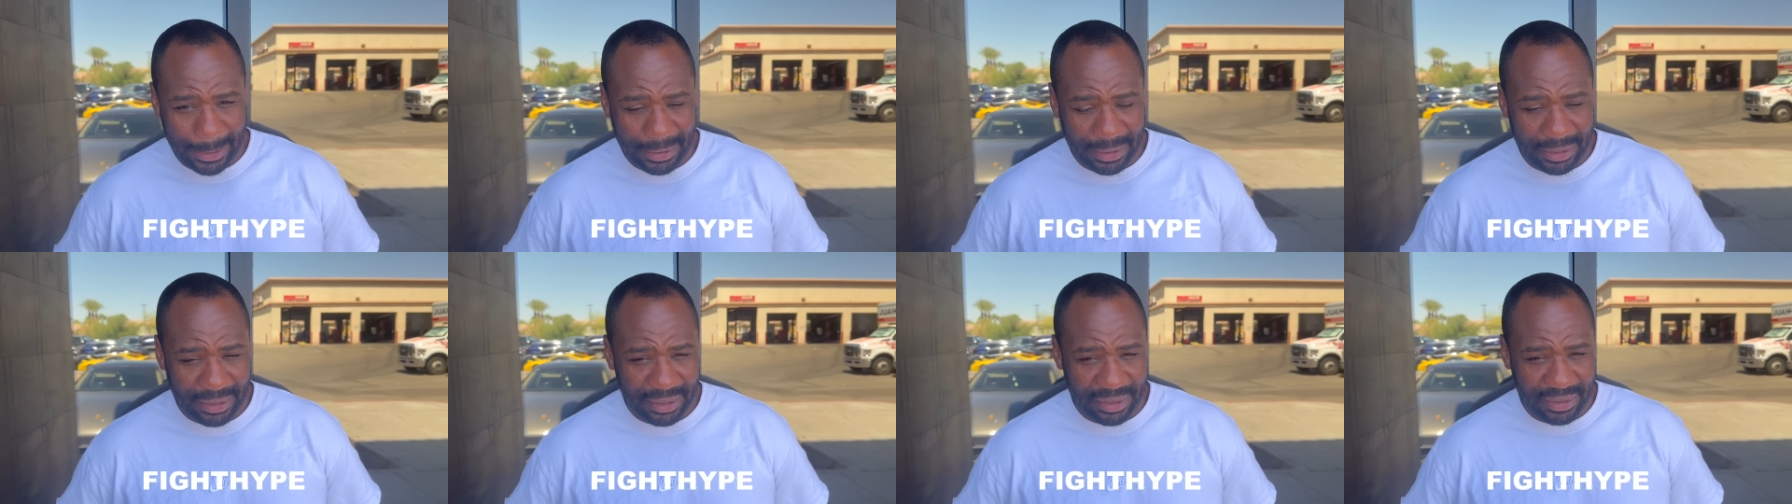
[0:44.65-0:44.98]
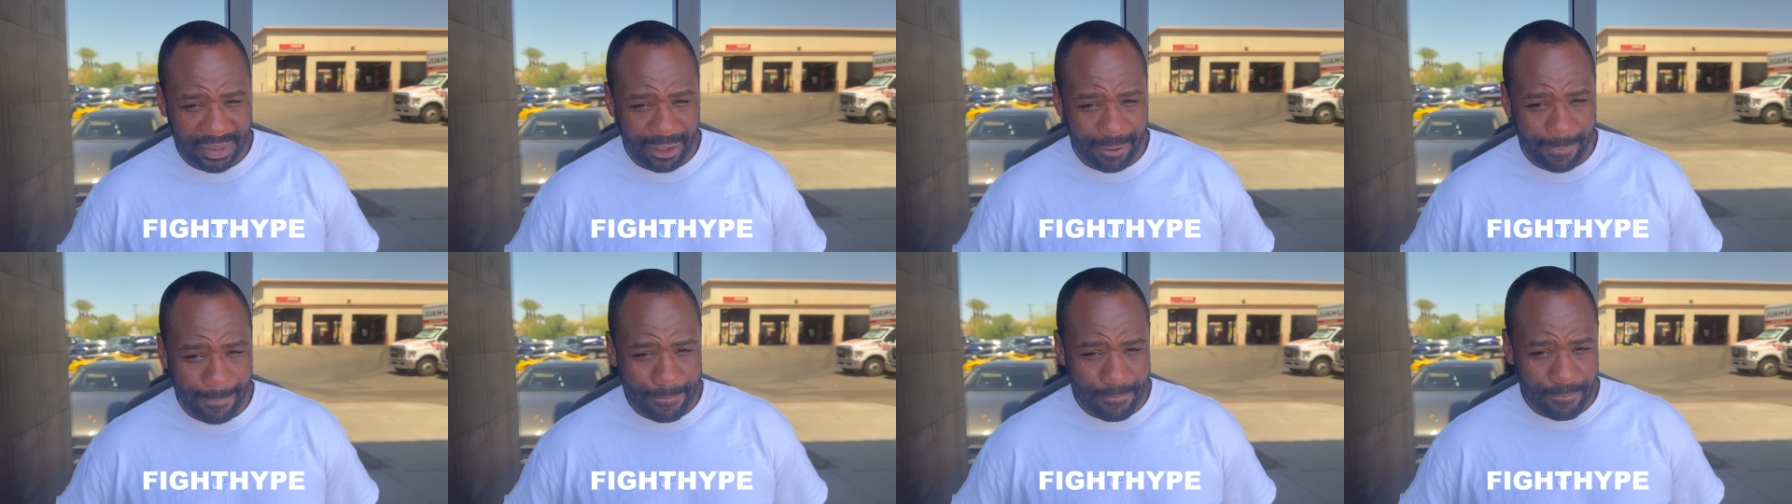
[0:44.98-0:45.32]
kind
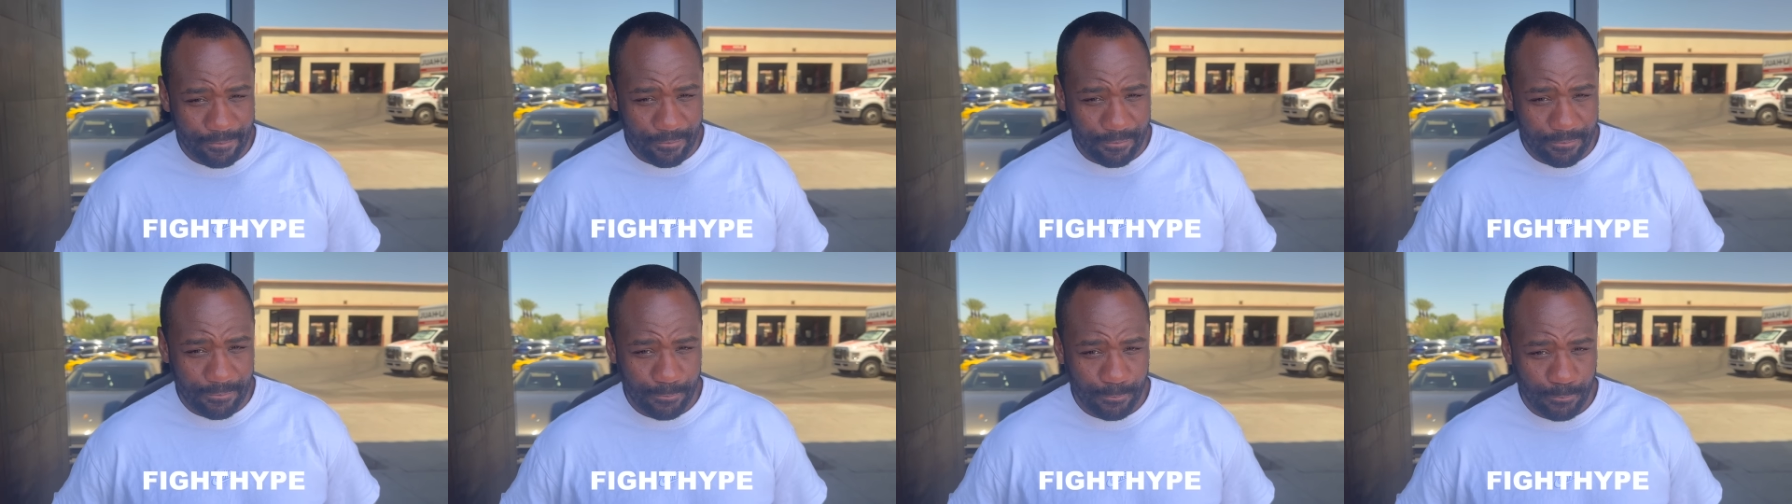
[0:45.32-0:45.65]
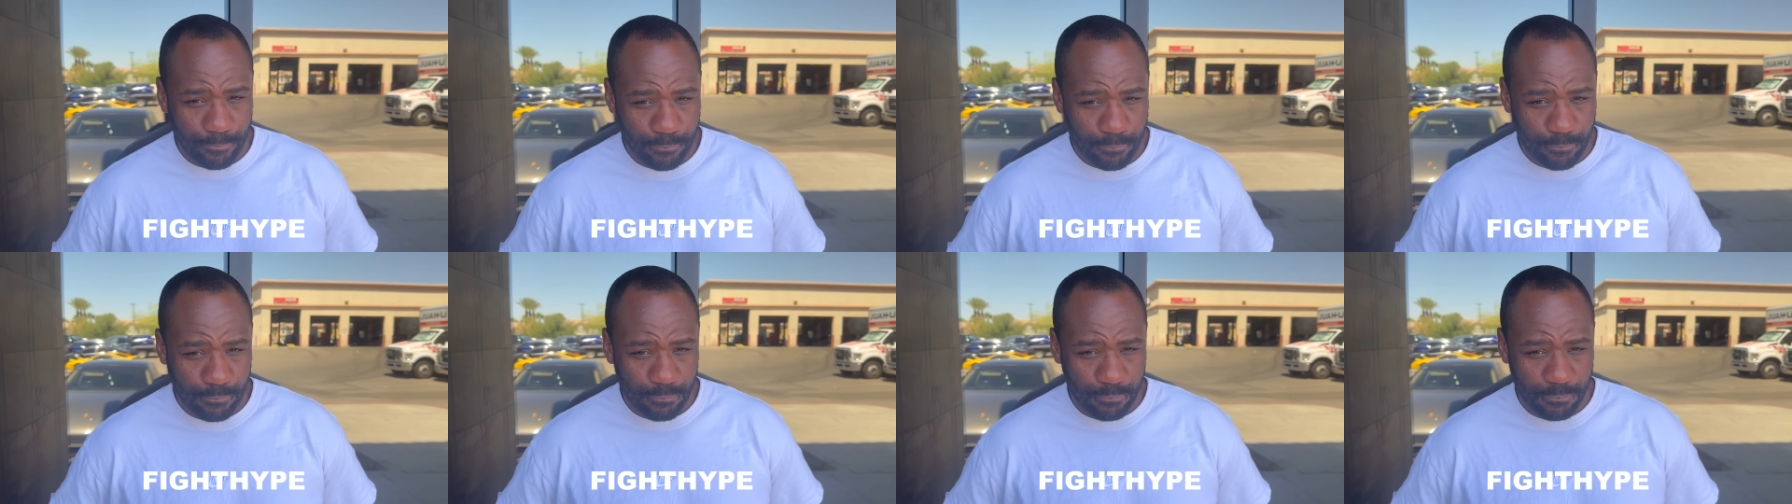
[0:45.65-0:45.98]
of in a
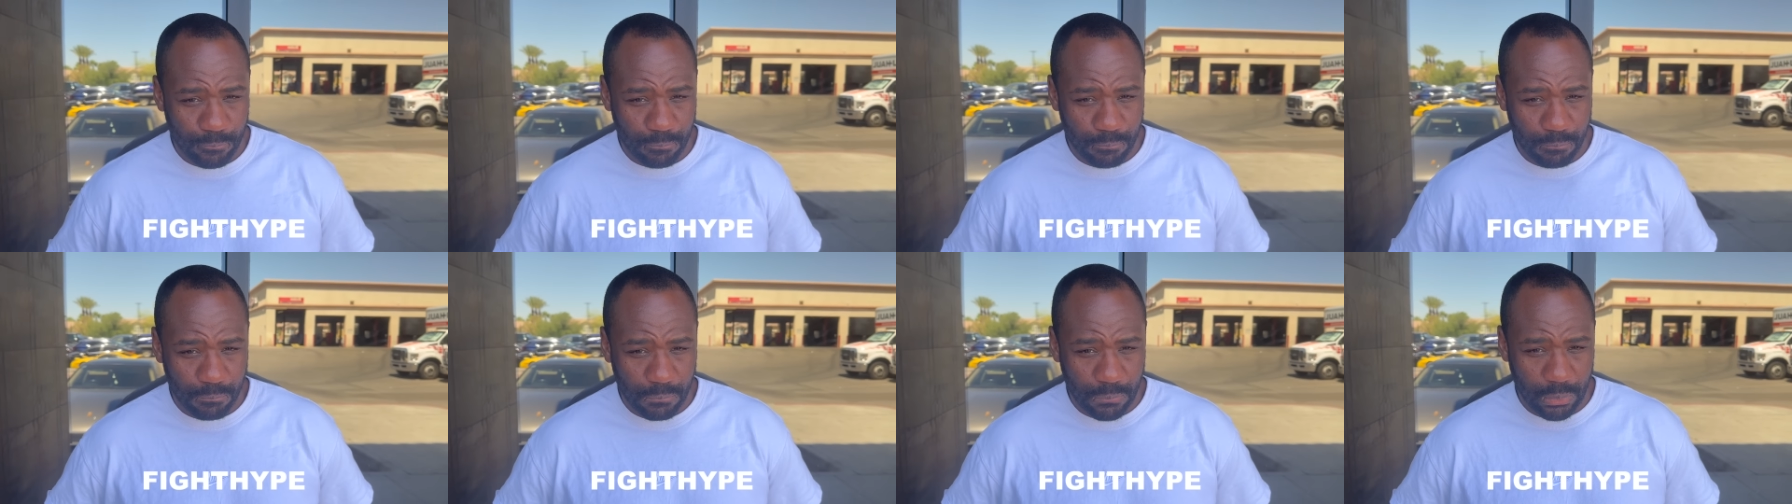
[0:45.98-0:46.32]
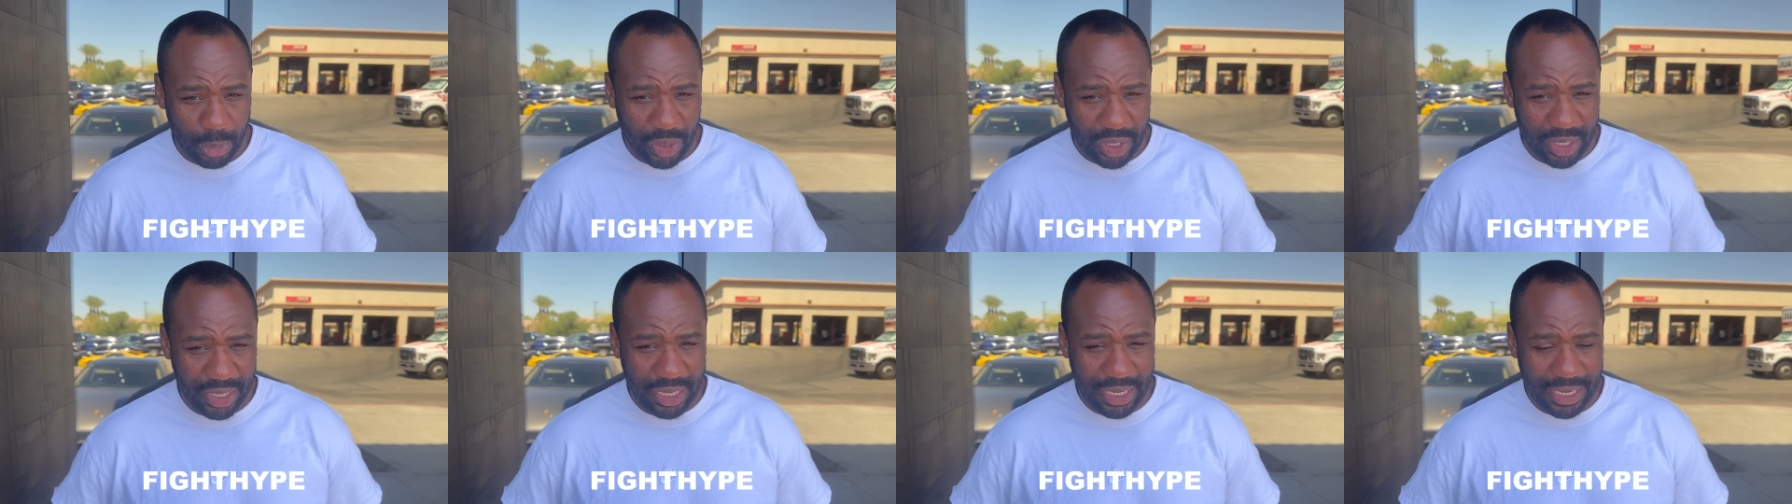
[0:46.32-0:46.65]
similar era. They
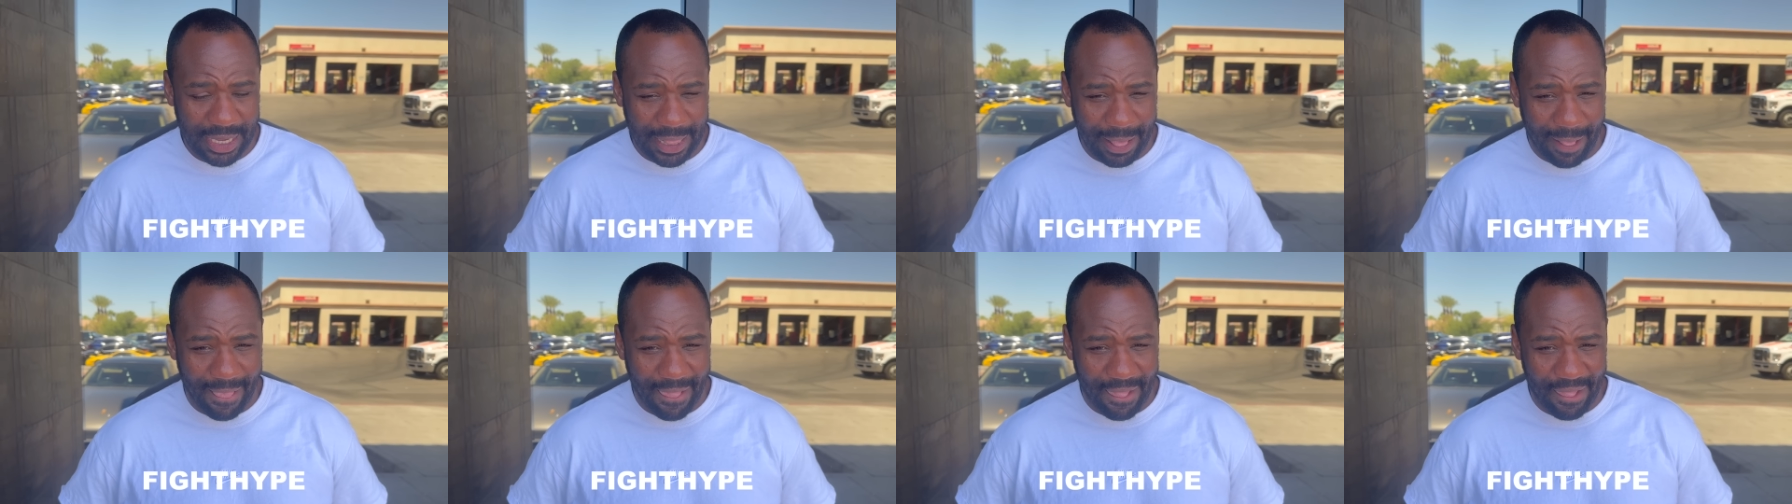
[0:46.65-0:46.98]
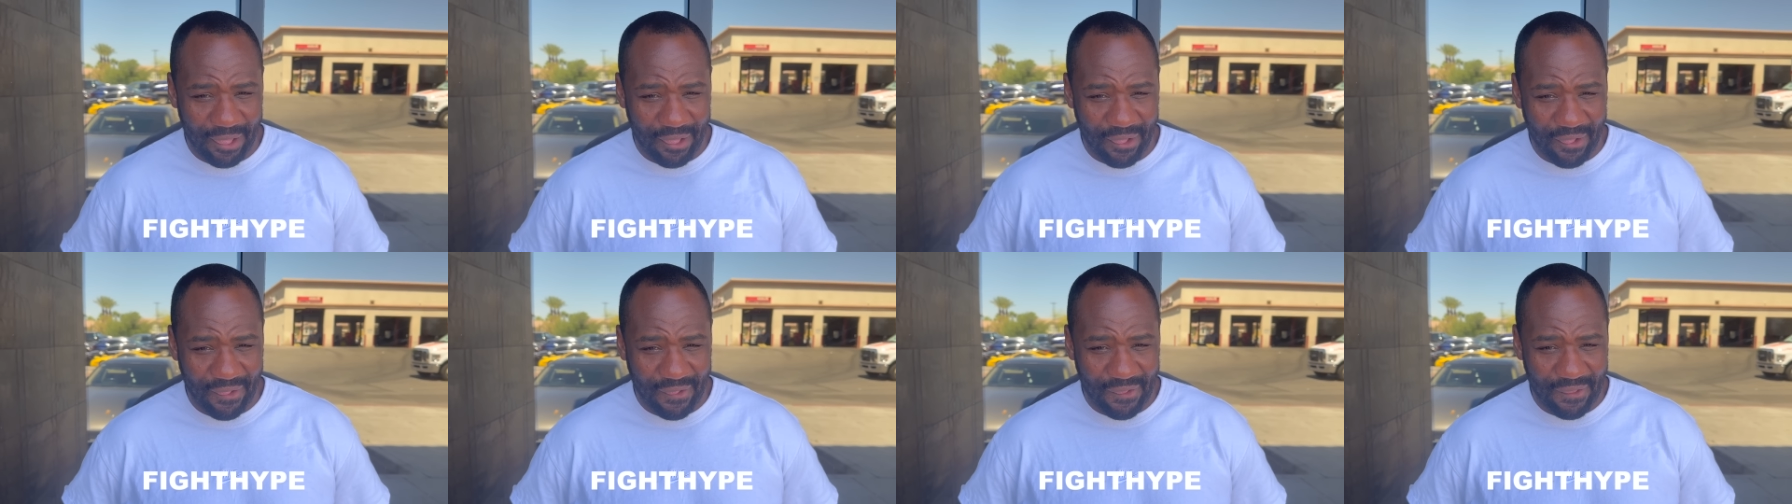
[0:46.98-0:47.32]
were in yeah. the same
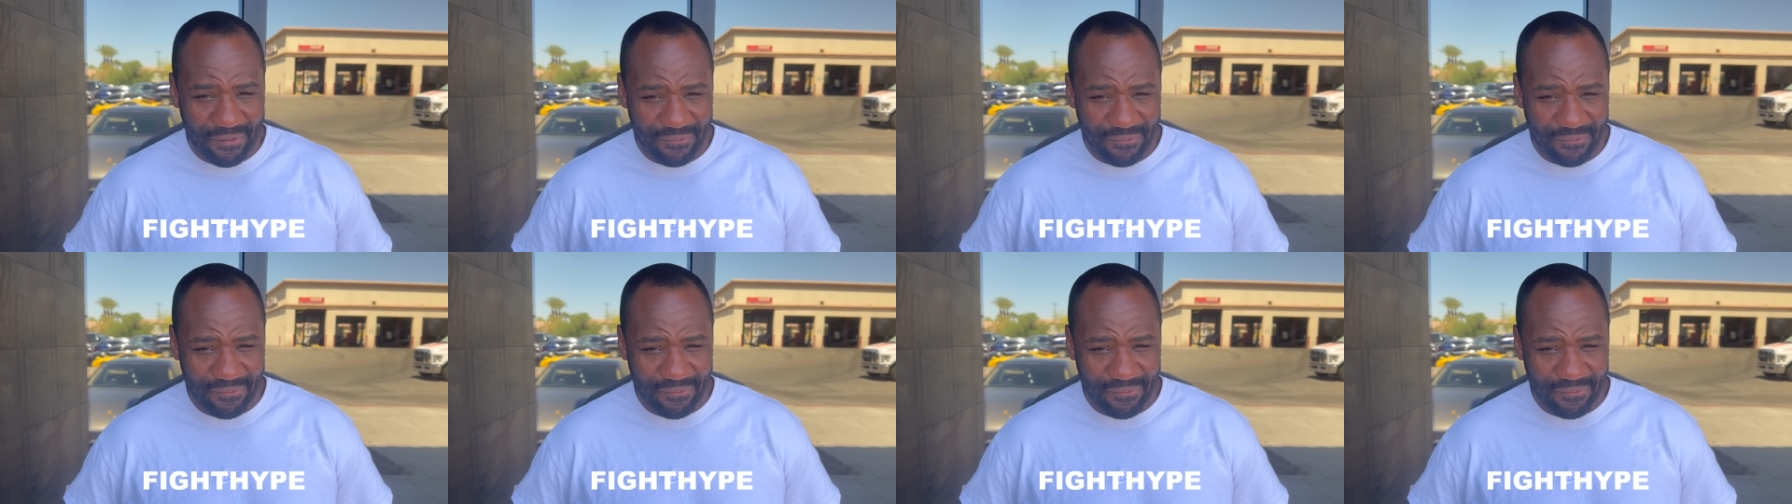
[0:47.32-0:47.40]
era.